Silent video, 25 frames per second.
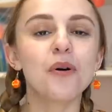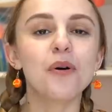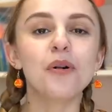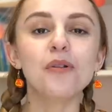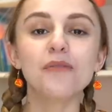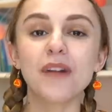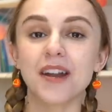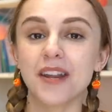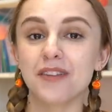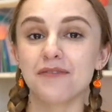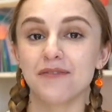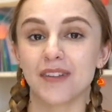we're
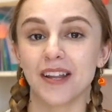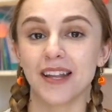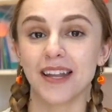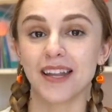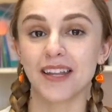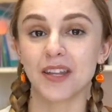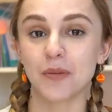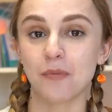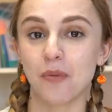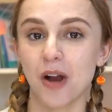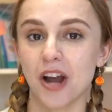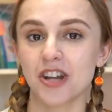already
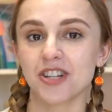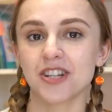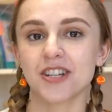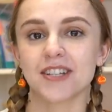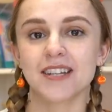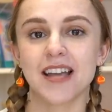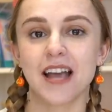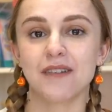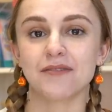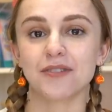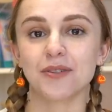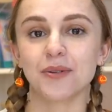feeling the pressure
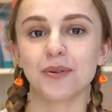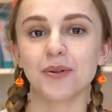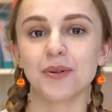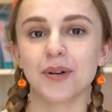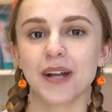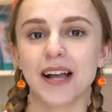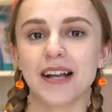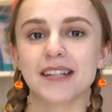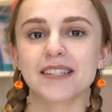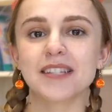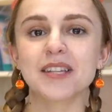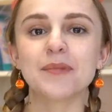to have an
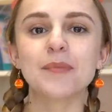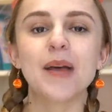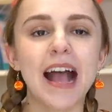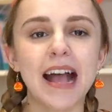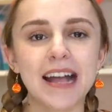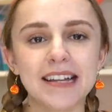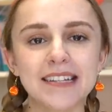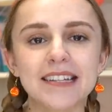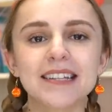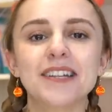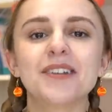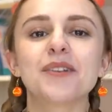orgasm,
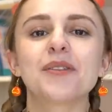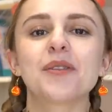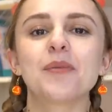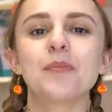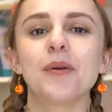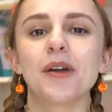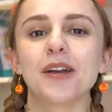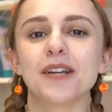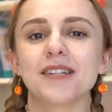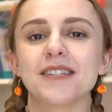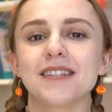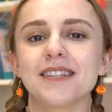adding another
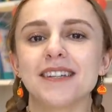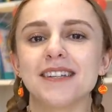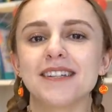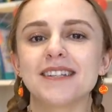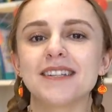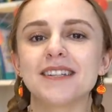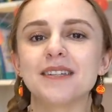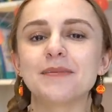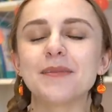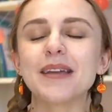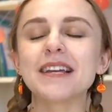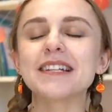person
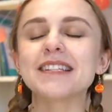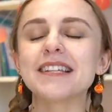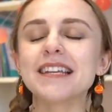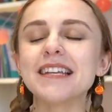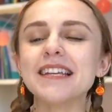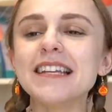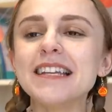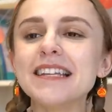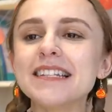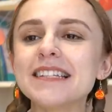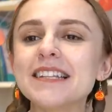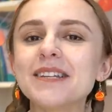into the mix
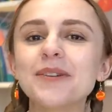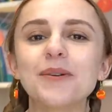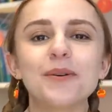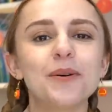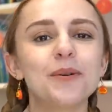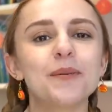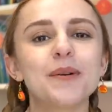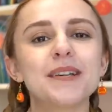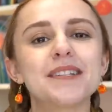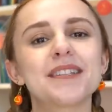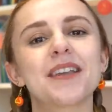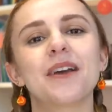isn't
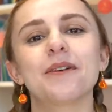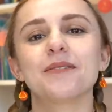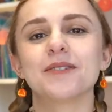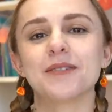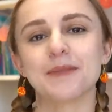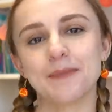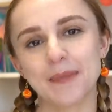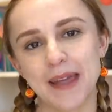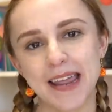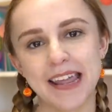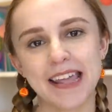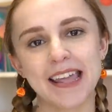always going
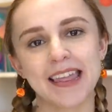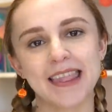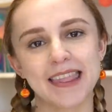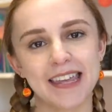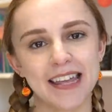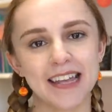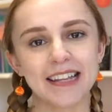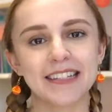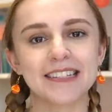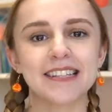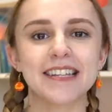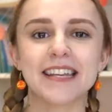to make
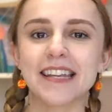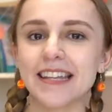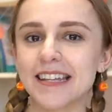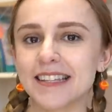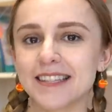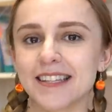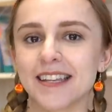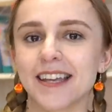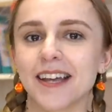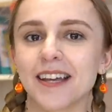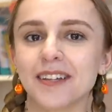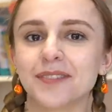things
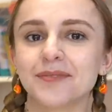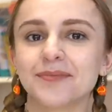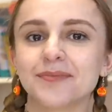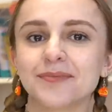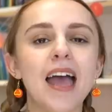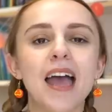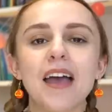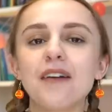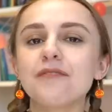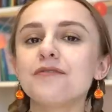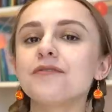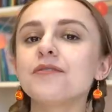easier.
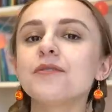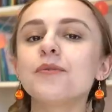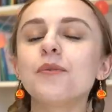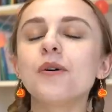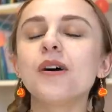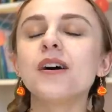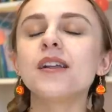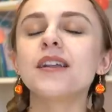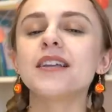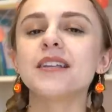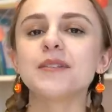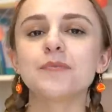
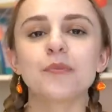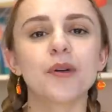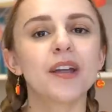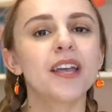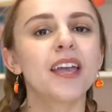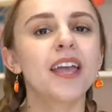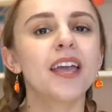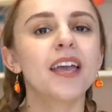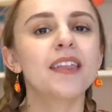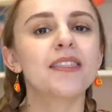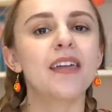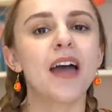Everyone is
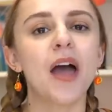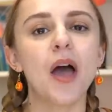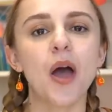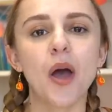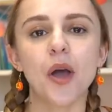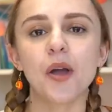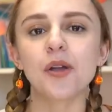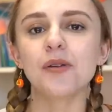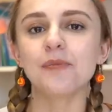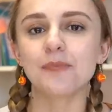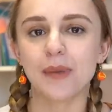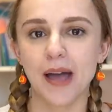bringing their
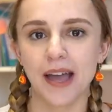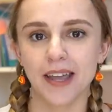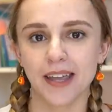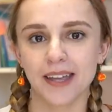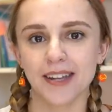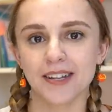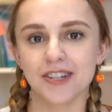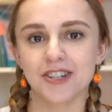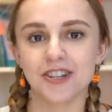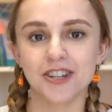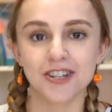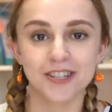own
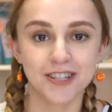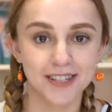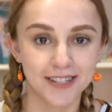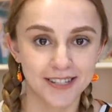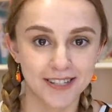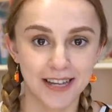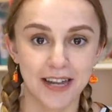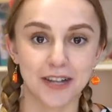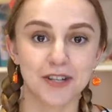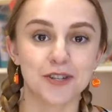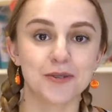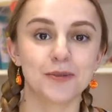baggage to
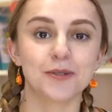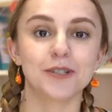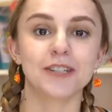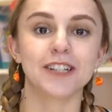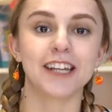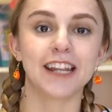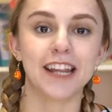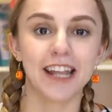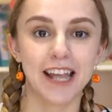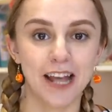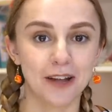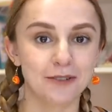sexual
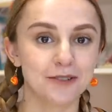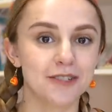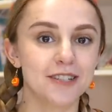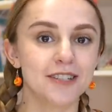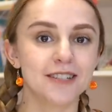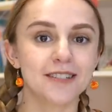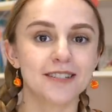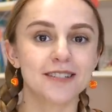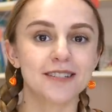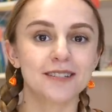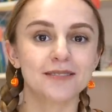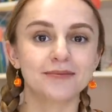
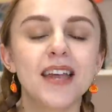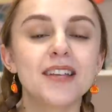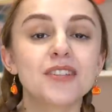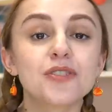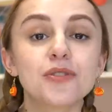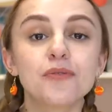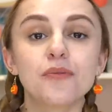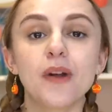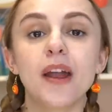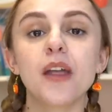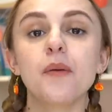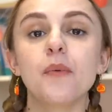encounters. It's
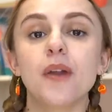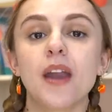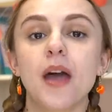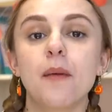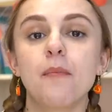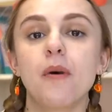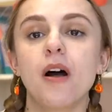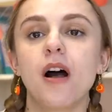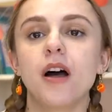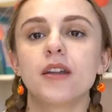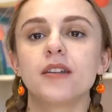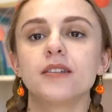great when our
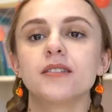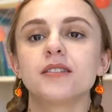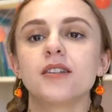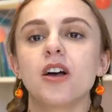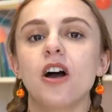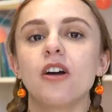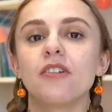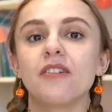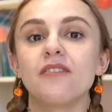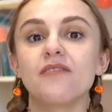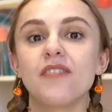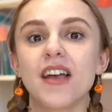partners
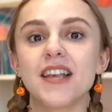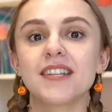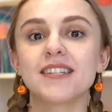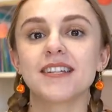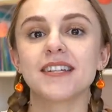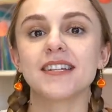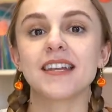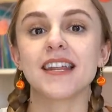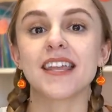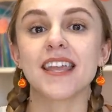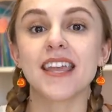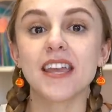are
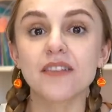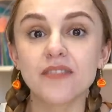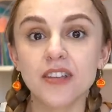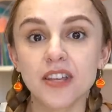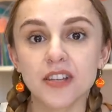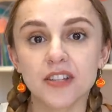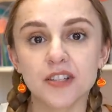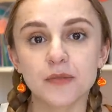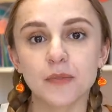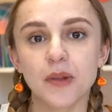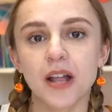invested in giving us